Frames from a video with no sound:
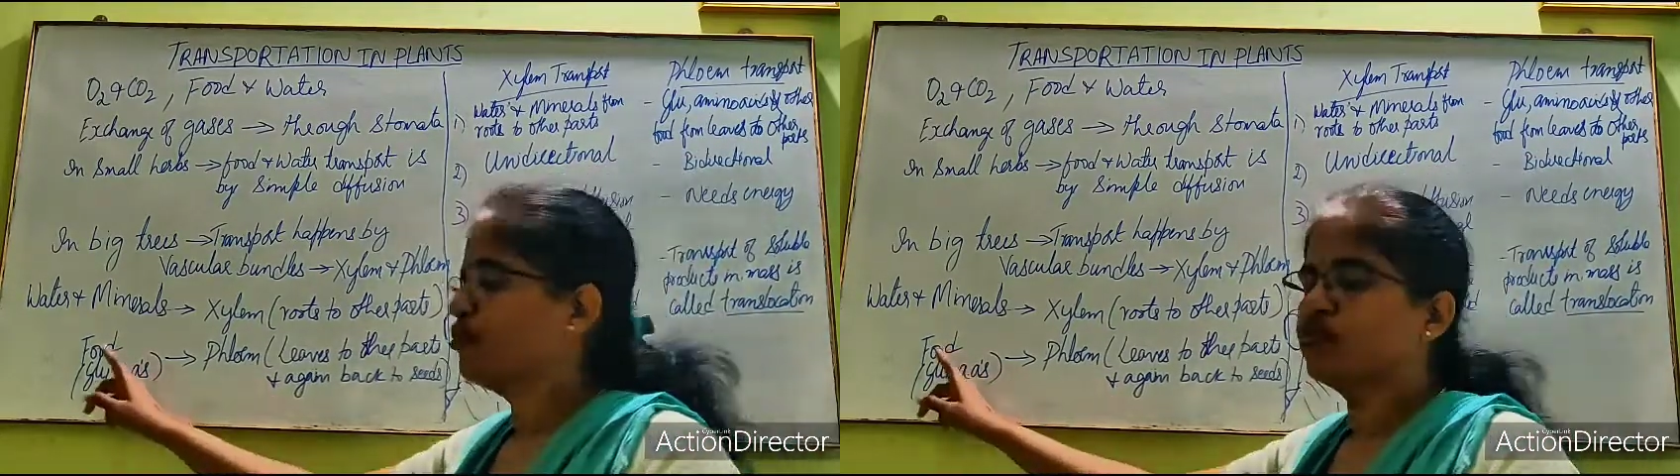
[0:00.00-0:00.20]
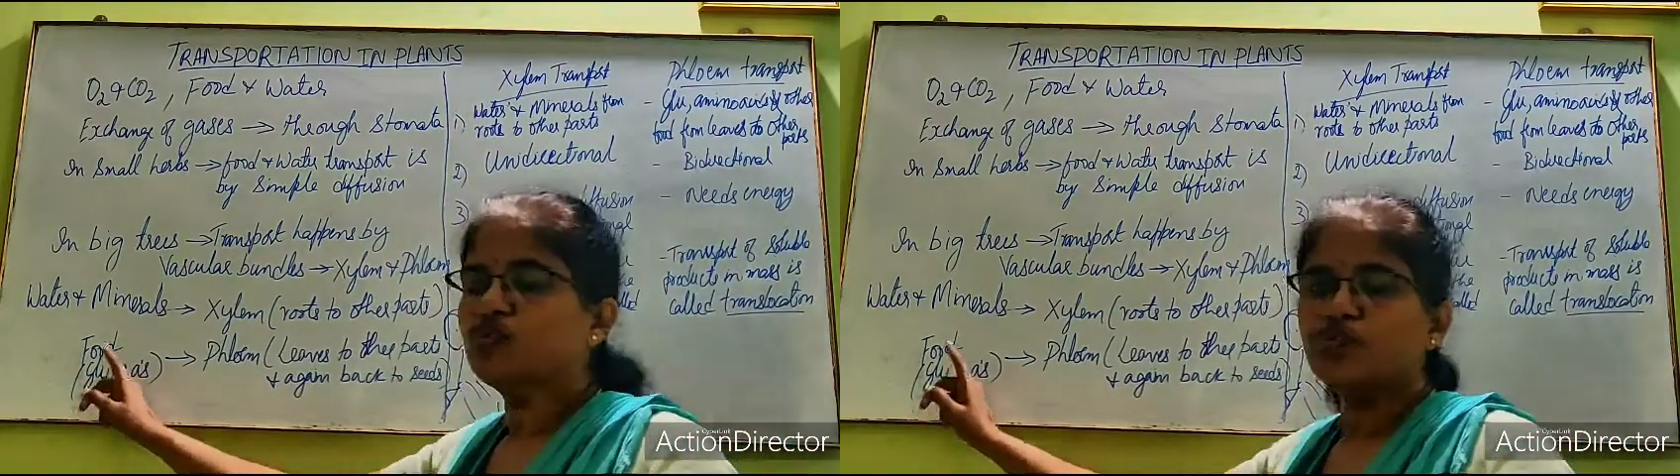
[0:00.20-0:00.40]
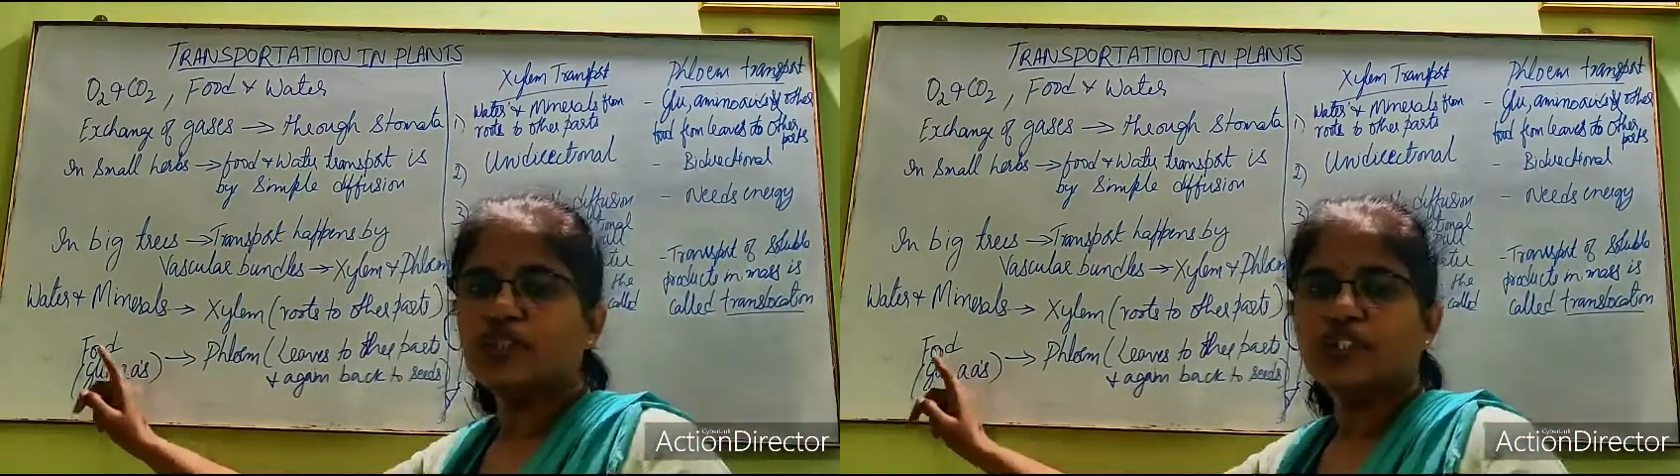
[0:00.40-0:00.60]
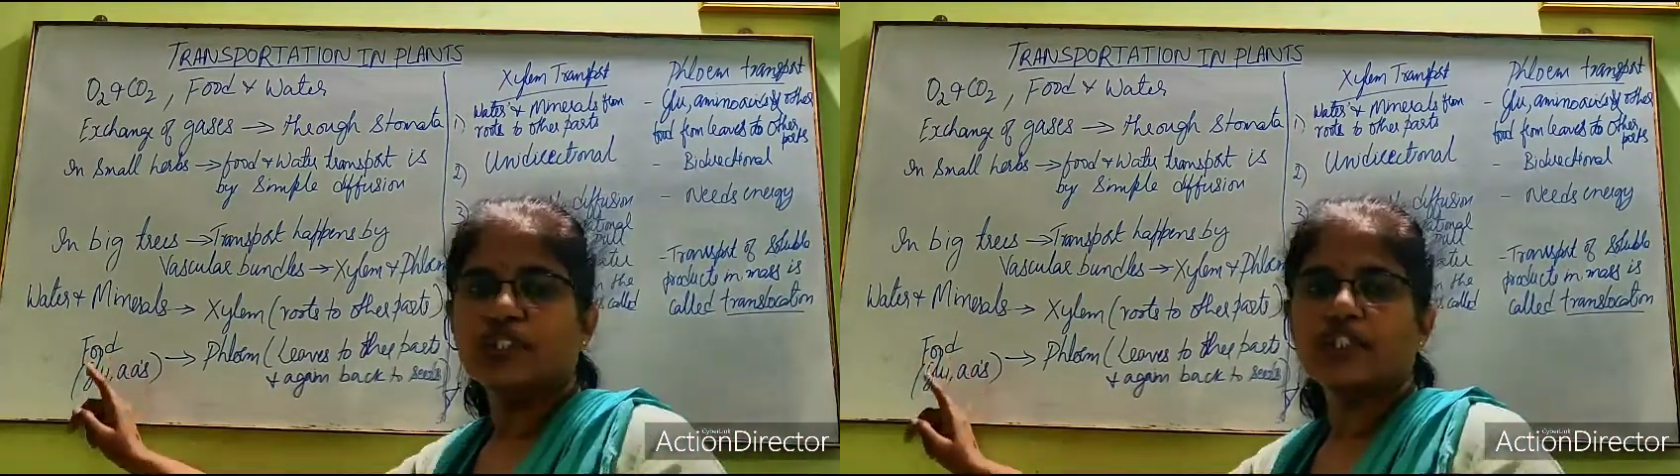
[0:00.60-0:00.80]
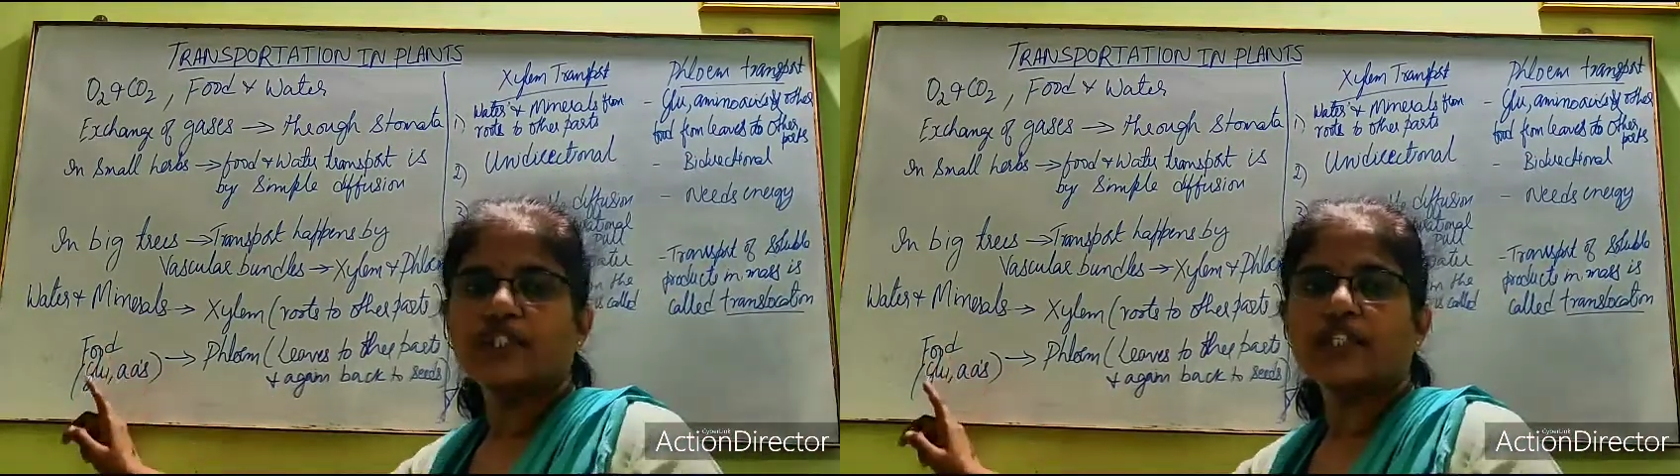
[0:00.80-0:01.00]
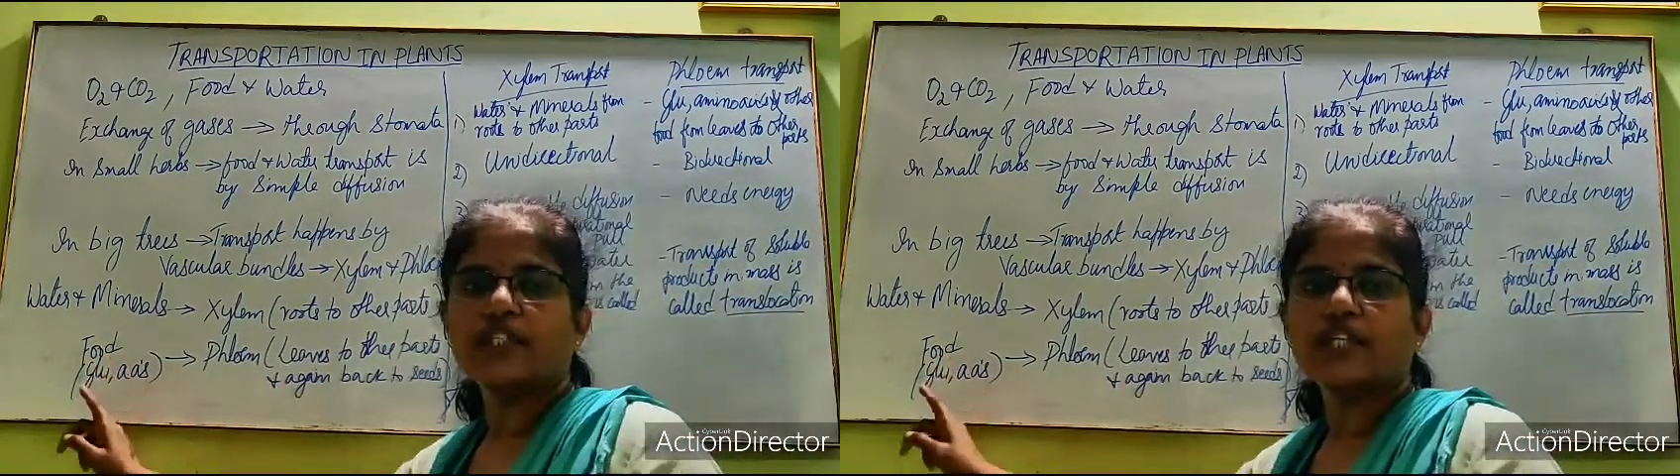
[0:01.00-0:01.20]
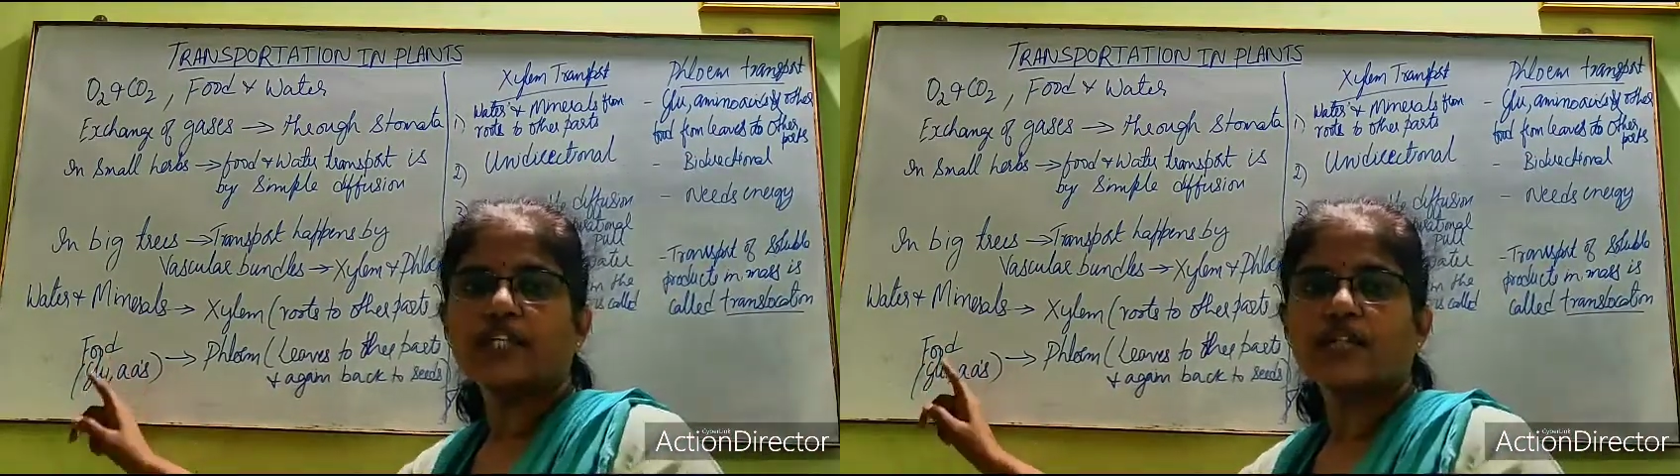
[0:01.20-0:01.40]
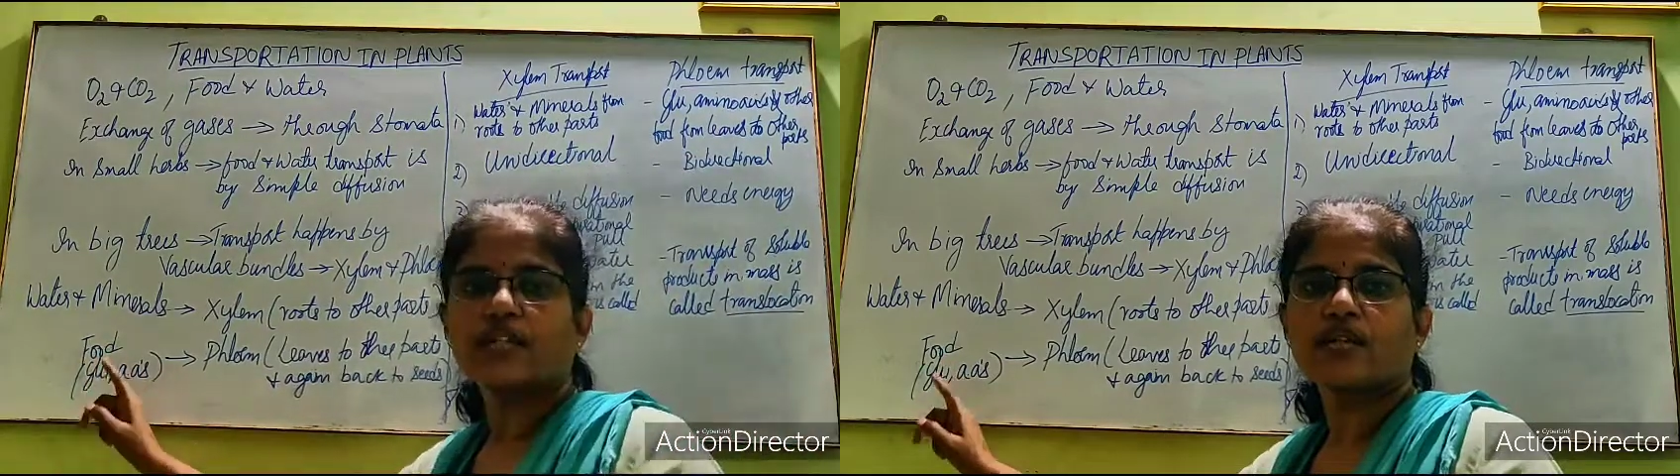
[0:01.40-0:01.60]
foods such
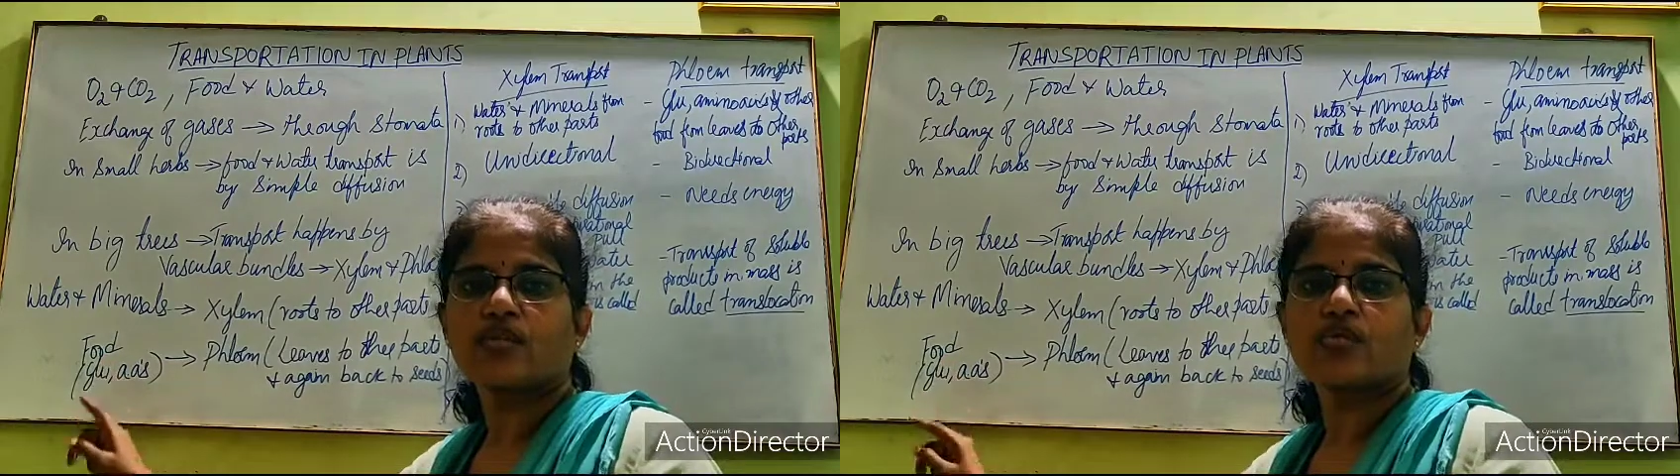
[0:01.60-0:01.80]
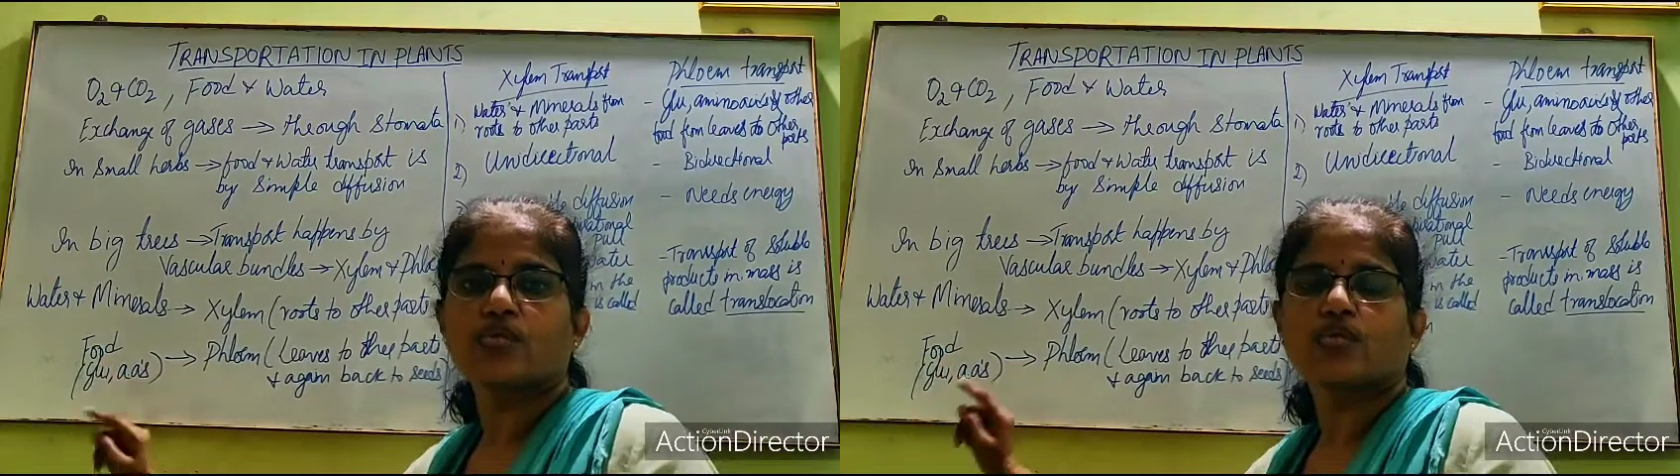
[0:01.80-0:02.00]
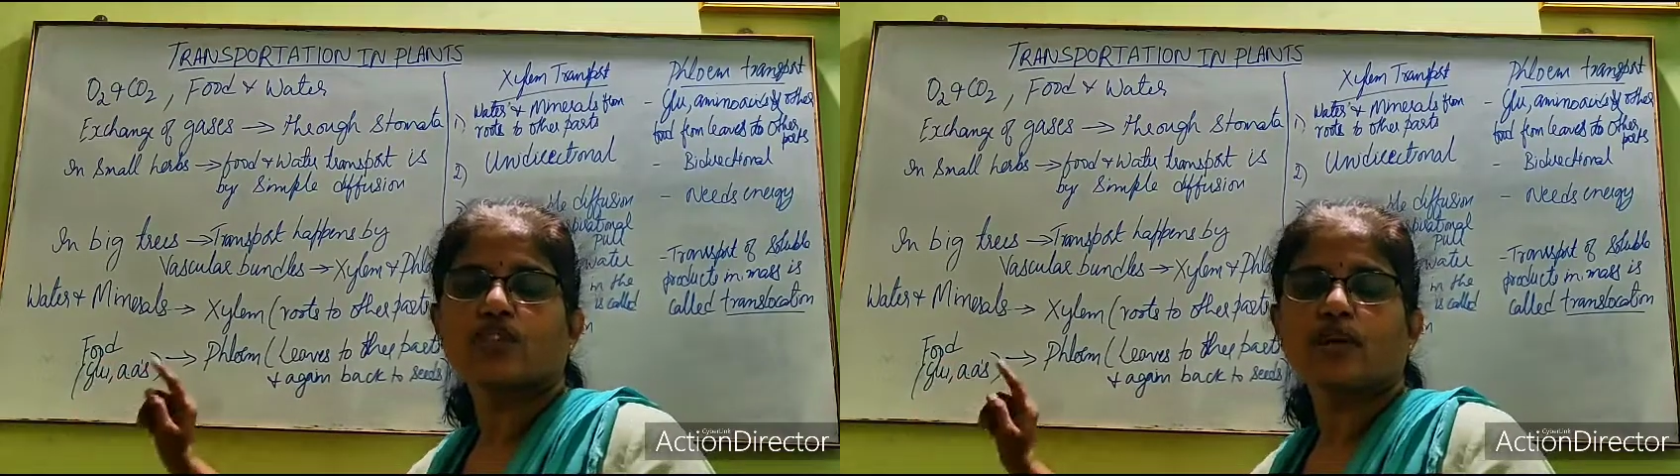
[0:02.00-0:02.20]
as glucose,